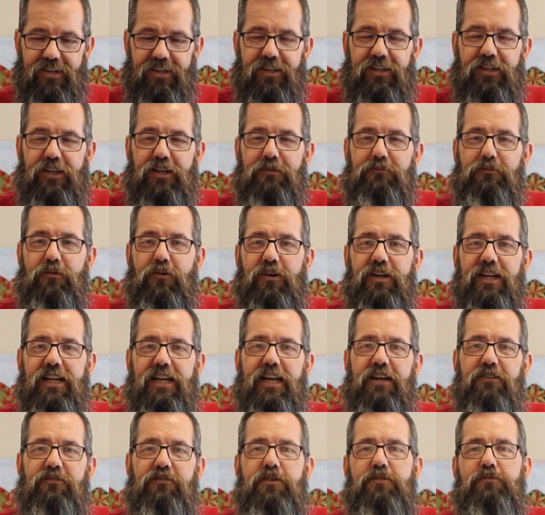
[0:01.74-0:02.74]
Good
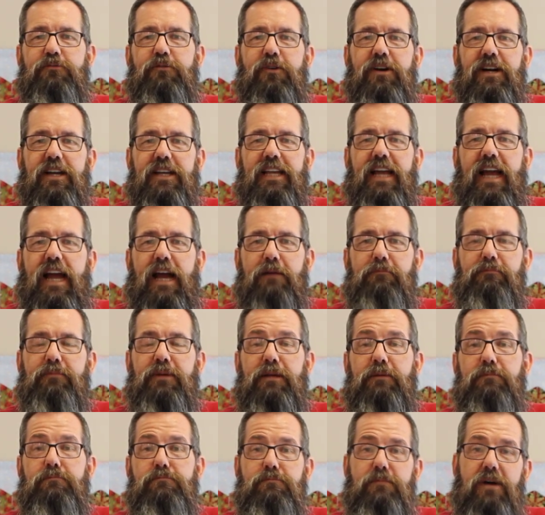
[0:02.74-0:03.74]
morning, everyone.
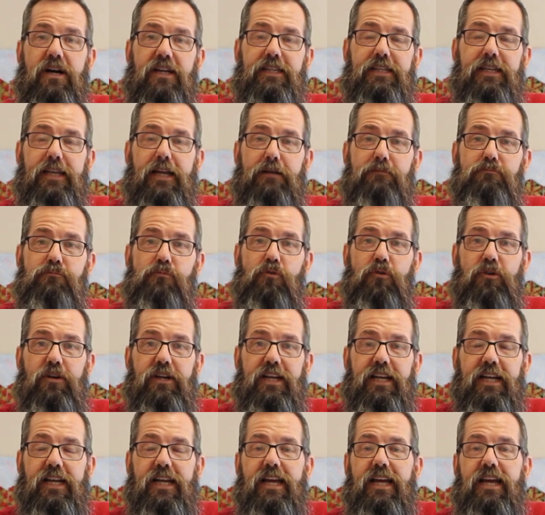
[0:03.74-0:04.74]
Happy Monday
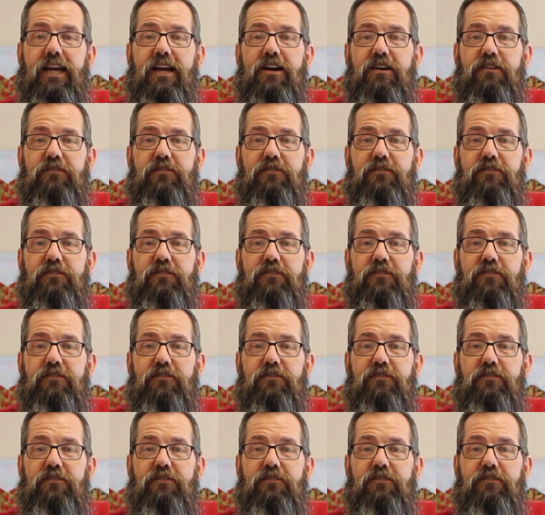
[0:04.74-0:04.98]
morning